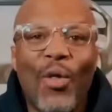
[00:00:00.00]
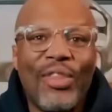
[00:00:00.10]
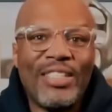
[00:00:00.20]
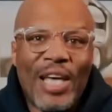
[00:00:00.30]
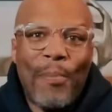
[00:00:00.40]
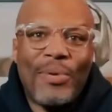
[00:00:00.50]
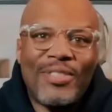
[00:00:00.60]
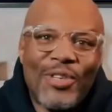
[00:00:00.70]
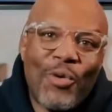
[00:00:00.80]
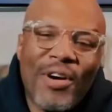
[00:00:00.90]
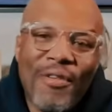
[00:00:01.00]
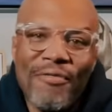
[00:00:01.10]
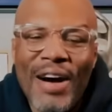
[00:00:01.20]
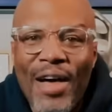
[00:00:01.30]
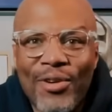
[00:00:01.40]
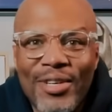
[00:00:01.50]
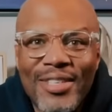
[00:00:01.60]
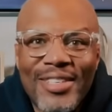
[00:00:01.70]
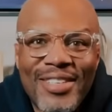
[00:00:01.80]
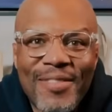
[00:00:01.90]
On this episode of
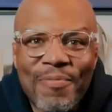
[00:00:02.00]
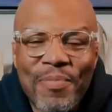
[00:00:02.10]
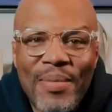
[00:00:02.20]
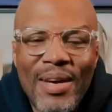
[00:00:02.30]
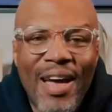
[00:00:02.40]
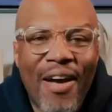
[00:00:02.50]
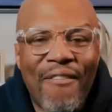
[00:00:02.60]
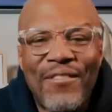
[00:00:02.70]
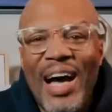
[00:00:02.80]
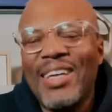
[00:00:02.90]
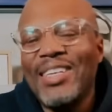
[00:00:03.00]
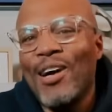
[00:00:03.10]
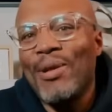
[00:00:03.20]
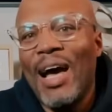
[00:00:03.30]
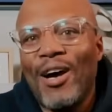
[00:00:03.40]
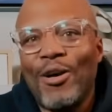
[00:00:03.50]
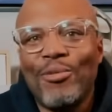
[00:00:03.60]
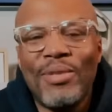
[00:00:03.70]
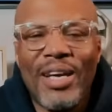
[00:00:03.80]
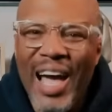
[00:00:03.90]
Fatherhood, find out how
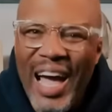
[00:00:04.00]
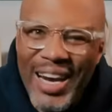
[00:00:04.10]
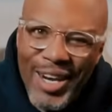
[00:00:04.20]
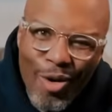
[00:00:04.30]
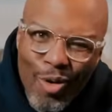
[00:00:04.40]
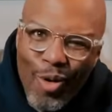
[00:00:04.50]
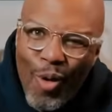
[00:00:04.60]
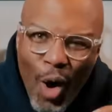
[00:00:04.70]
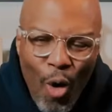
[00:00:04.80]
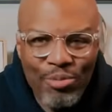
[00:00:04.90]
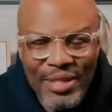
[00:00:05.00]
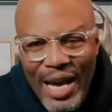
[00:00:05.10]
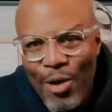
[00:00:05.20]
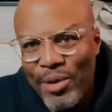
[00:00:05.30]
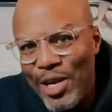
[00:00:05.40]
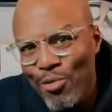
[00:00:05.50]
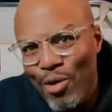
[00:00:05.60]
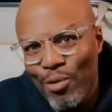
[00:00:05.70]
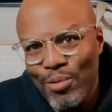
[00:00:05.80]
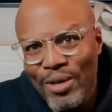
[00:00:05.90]
a local hometown
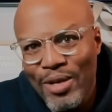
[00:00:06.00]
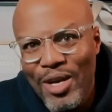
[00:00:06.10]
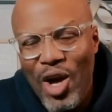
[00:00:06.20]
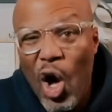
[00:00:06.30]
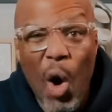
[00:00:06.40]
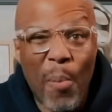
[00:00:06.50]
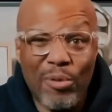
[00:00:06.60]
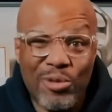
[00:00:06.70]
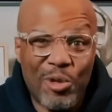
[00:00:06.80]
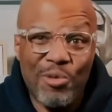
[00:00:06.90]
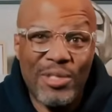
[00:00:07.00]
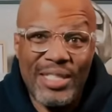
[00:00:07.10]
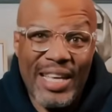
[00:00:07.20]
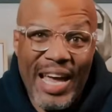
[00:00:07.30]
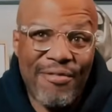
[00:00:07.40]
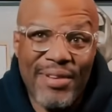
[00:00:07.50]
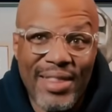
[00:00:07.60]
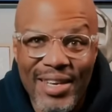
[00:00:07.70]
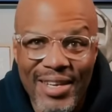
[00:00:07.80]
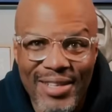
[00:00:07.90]
hero almost loses
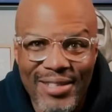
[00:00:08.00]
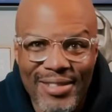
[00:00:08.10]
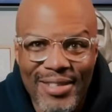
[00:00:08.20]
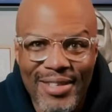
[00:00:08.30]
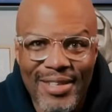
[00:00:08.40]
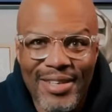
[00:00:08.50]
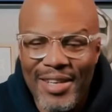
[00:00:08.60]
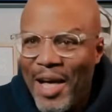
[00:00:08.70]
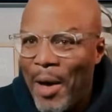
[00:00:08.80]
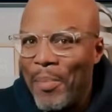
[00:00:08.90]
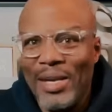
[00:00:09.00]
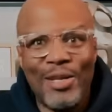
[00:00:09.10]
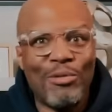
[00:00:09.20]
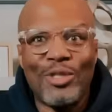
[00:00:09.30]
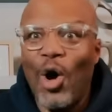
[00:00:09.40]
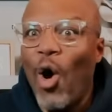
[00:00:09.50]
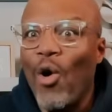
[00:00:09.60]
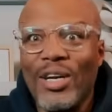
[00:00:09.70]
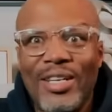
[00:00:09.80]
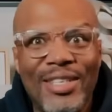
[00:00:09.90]
everything. I mean, it was all
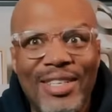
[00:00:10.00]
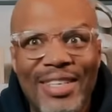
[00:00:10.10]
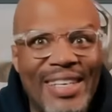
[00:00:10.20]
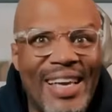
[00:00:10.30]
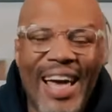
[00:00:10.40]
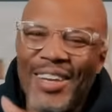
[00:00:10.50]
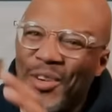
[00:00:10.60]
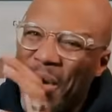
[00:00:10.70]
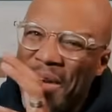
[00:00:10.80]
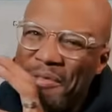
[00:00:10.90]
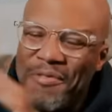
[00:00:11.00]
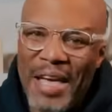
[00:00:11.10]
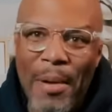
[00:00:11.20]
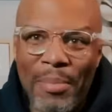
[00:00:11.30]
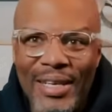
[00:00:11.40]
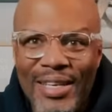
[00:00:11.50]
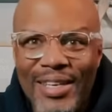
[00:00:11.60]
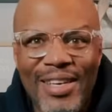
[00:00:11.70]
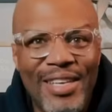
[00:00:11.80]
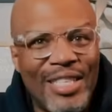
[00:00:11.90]
good. He had a great family,
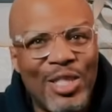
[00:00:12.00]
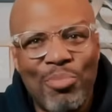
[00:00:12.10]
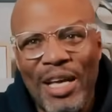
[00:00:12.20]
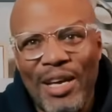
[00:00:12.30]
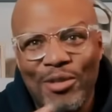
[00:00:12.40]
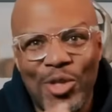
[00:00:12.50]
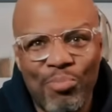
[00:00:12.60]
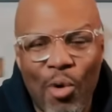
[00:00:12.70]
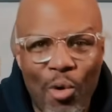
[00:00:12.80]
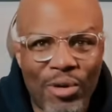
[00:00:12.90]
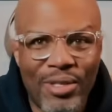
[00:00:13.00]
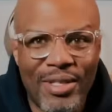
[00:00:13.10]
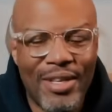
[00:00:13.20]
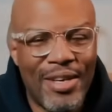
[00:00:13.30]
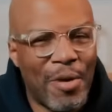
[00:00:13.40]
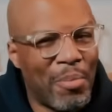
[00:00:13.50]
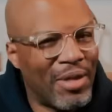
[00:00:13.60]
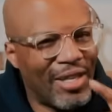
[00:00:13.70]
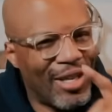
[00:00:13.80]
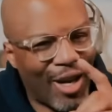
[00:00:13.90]
he's playing sports, but
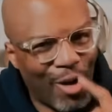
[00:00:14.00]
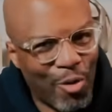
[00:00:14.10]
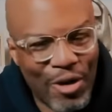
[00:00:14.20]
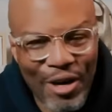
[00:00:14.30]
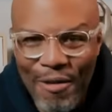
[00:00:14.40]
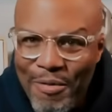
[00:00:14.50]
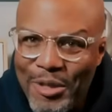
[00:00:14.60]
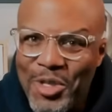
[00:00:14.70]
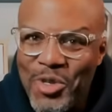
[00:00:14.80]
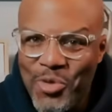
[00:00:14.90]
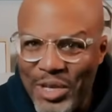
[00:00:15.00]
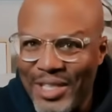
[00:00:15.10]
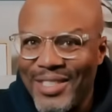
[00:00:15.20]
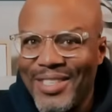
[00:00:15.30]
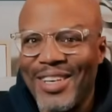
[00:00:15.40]
the allure of the street